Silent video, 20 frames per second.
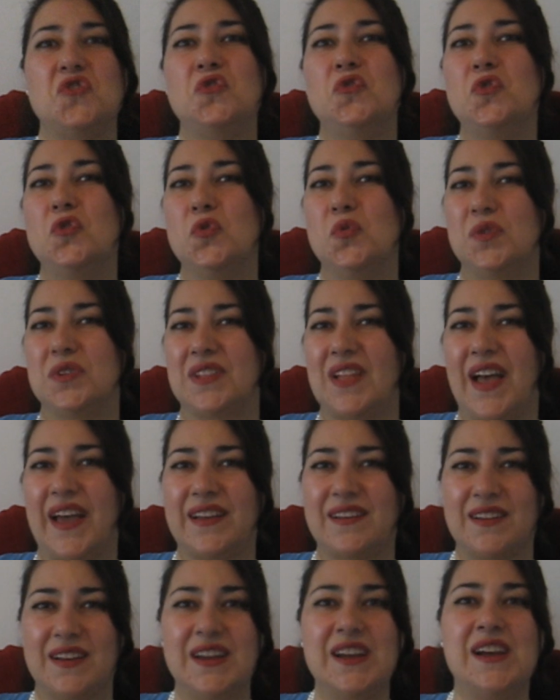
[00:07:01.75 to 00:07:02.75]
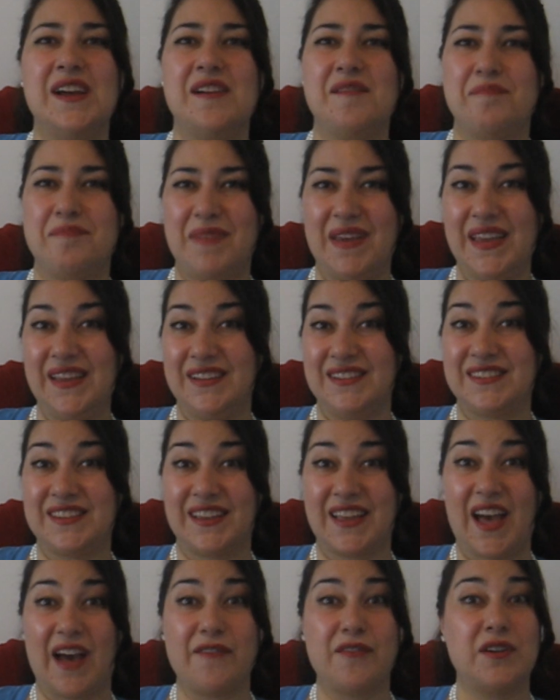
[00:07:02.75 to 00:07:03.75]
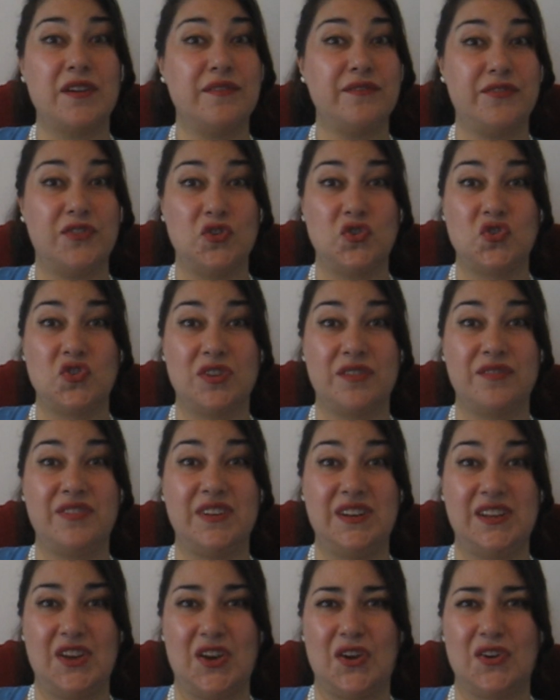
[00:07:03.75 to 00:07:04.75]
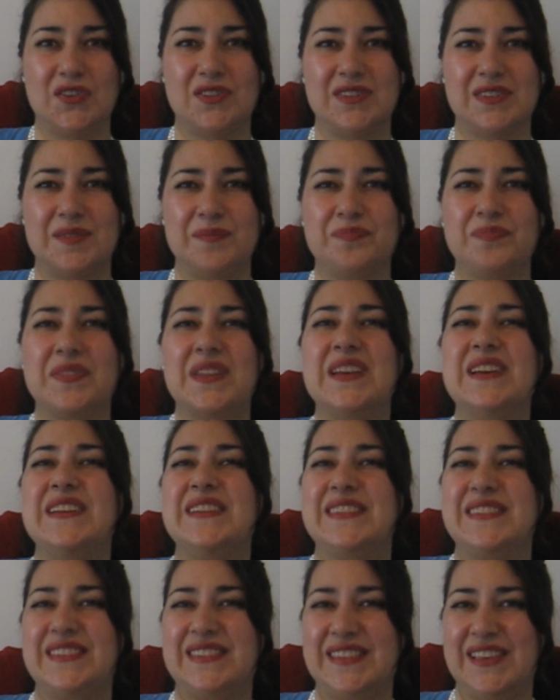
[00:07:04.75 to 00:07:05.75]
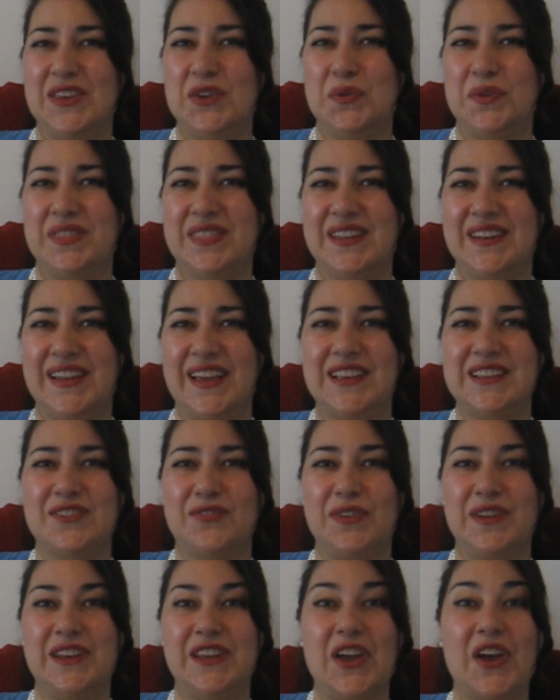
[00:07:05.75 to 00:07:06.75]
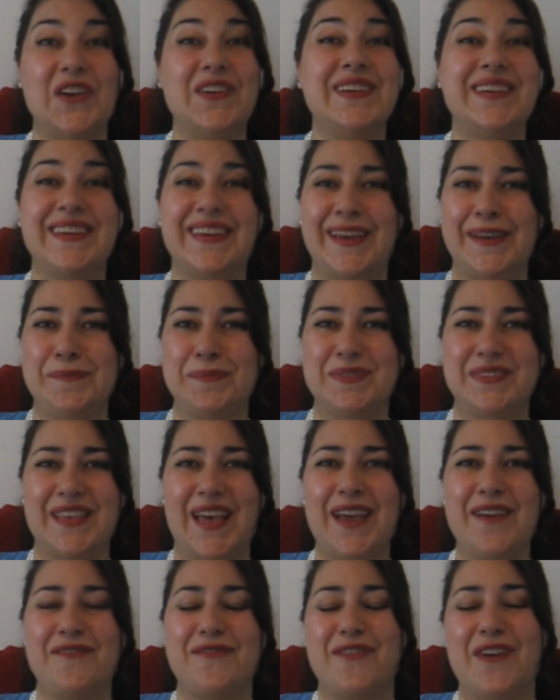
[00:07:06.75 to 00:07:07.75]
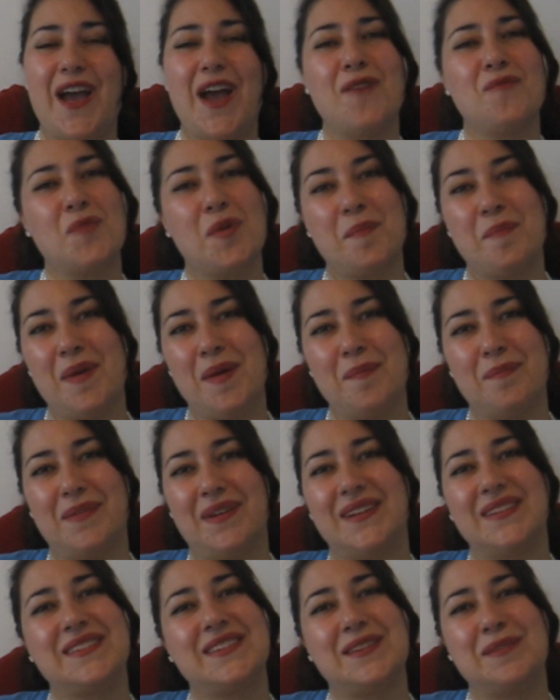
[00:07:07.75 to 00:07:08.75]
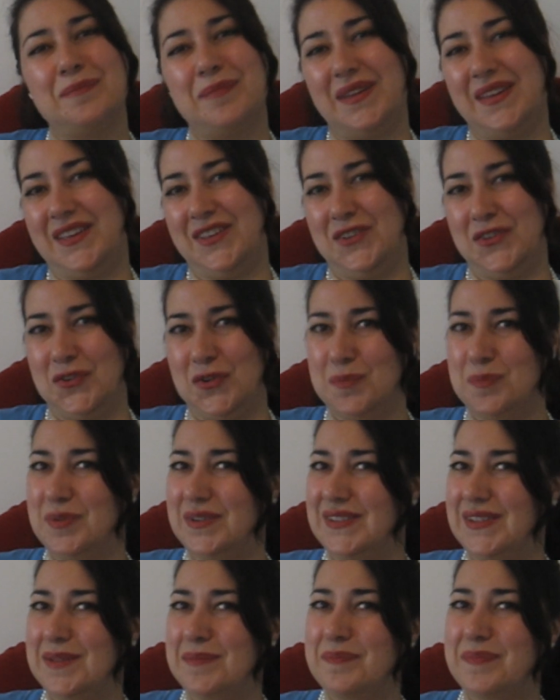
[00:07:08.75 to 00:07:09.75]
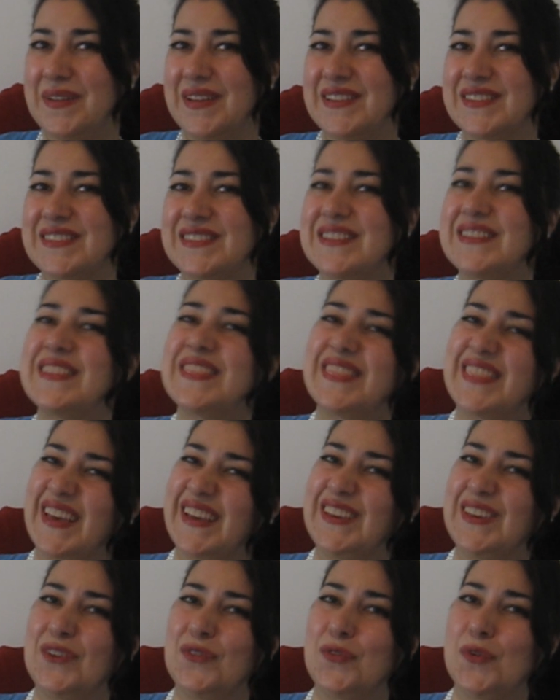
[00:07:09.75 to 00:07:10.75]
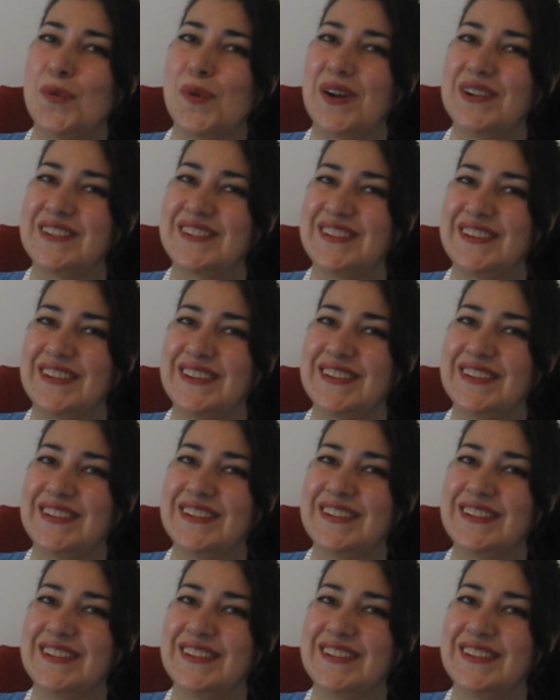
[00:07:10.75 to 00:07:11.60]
you would like me to cover in future videos. See you in the next video. Keep safe and remember to be your brilliant best. Thank you for watching.